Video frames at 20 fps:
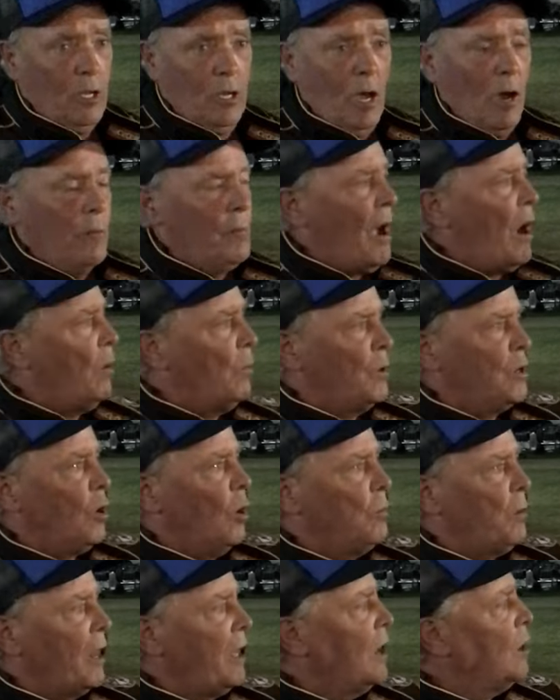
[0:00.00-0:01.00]
come out when
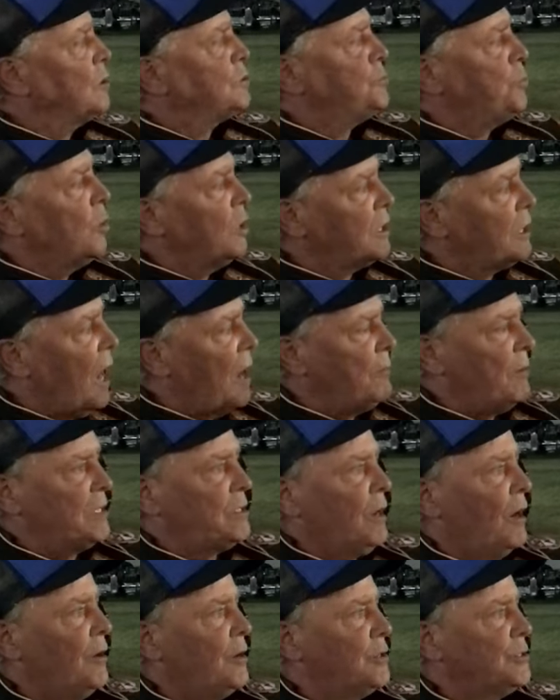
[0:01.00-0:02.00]
nobody else would, got my
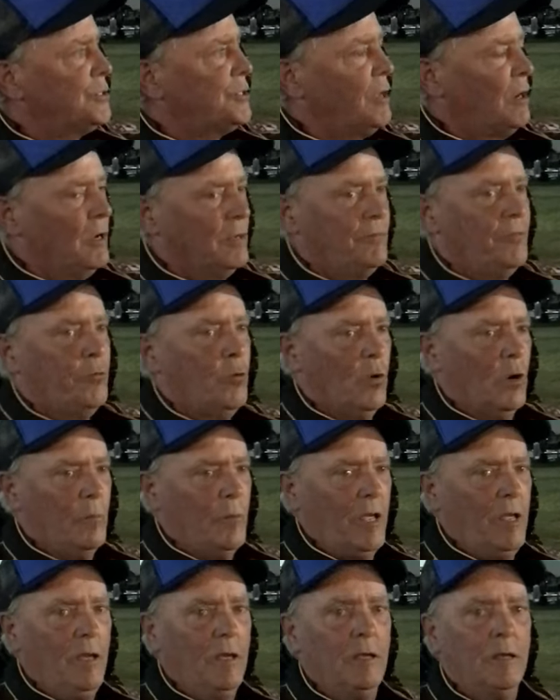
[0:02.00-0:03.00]
tires done for
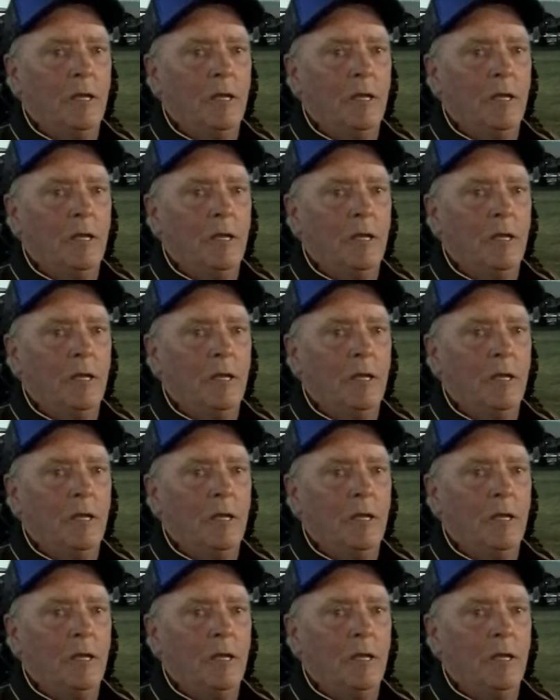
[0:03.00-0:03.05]
me.